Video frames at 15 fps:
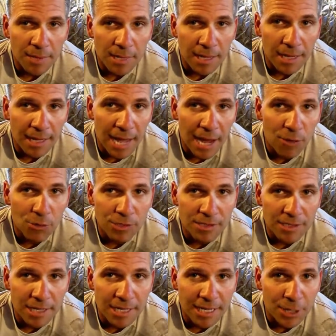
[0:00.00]
like I
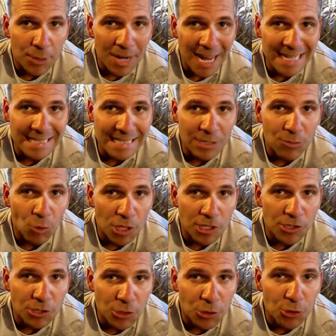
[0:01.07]
was, 19
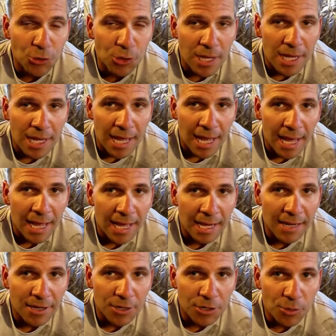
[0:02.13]
once too,
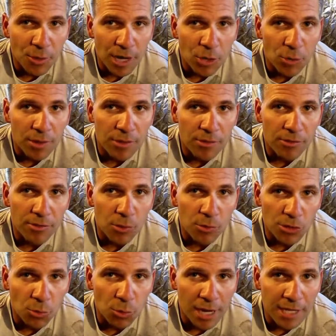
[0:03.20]
and you want to go in there and throw
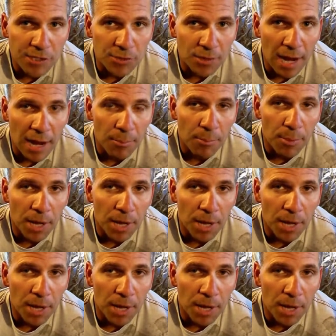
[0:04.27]
some weights around.